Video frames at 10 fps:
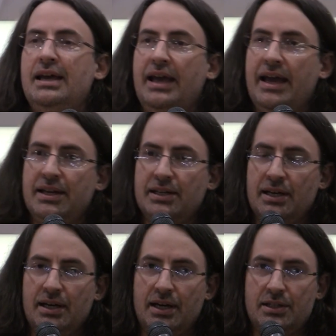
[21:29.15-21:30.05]
And
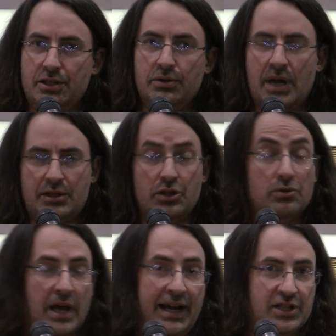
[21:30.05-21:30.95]
uh, two
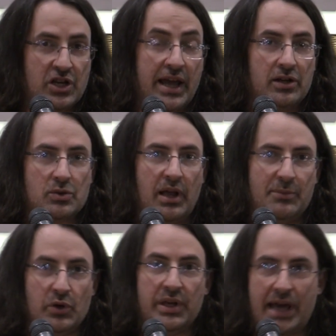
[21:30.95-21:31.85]
two nine inch nails. While
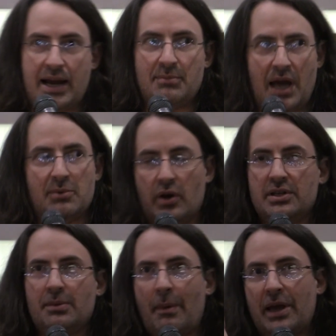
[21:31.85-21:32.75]
I'm doing that, I'm, I'm
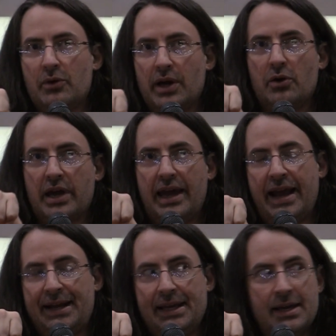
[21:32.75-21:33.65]
going through. I'm like going okay,
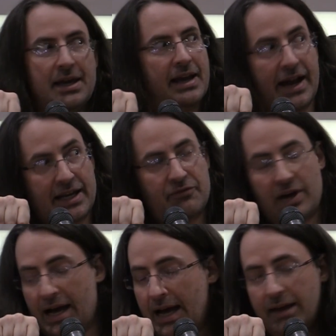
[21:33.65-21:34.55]
80,
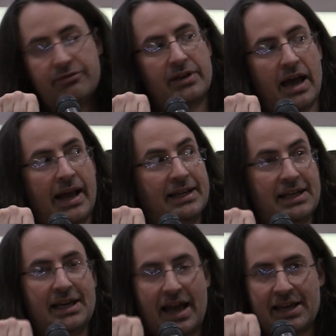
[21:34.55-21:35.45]
85,
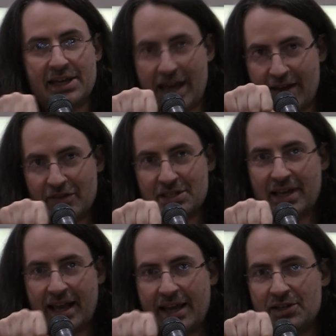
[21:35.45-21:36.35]
90, I can get ahead of this
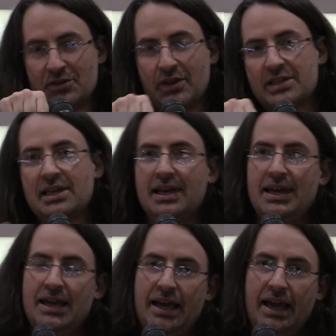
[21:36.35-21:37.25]
thing, I can do this.
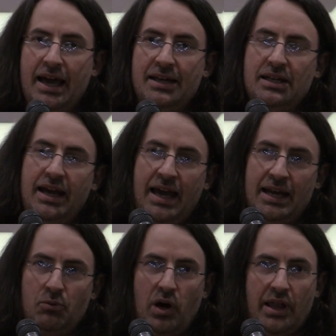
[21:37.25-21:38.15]
And,
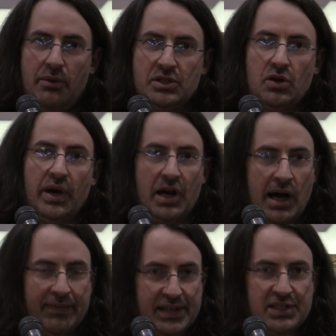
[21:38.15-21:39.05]
and while that was going
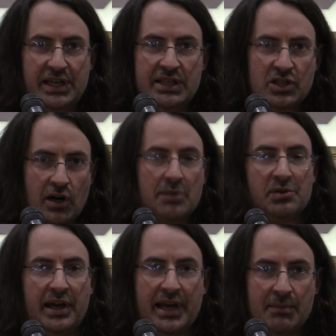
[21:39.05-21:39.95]
on, this scene started
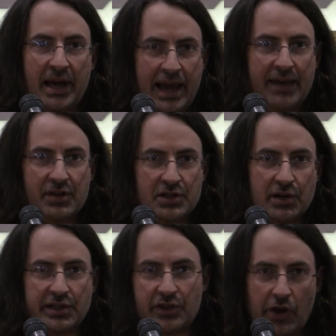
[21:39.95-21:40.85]
playing in my head that
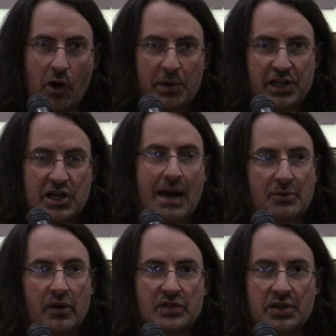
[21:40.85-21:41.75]
turned into the opening
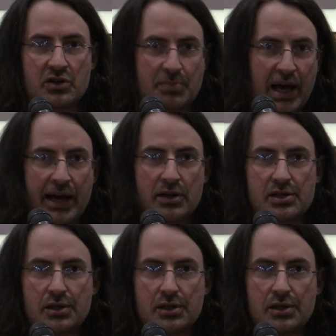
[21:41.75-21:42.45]
chapter of Cinder Spires.